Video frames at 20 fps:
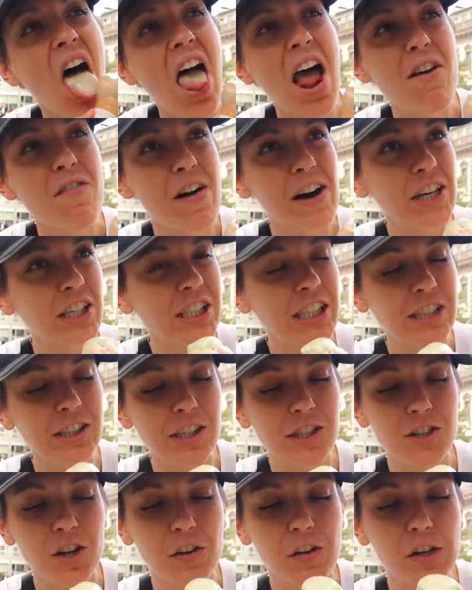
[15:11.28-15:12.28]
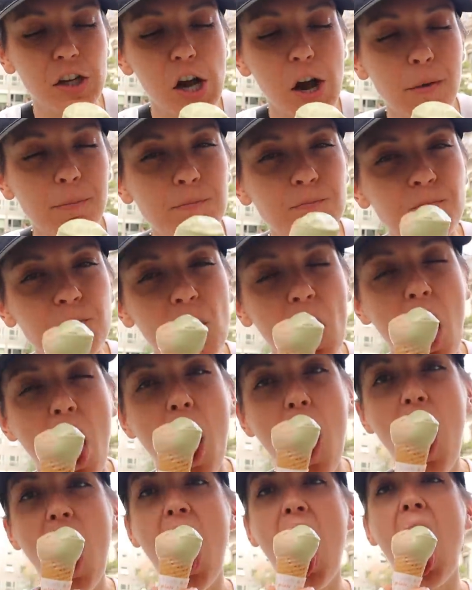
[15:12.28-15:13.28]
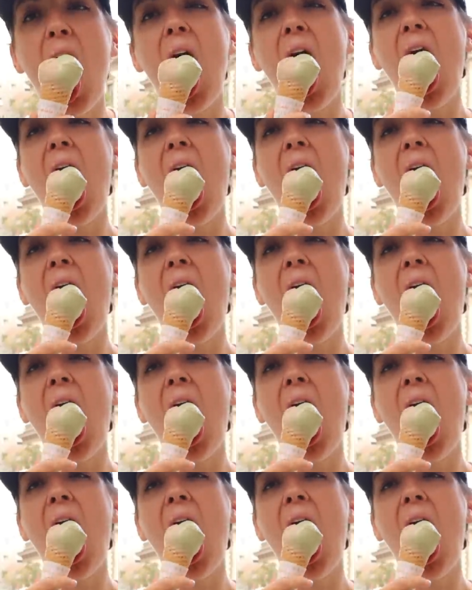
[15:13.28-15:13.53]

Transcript: if I can eat this on the go. Oh.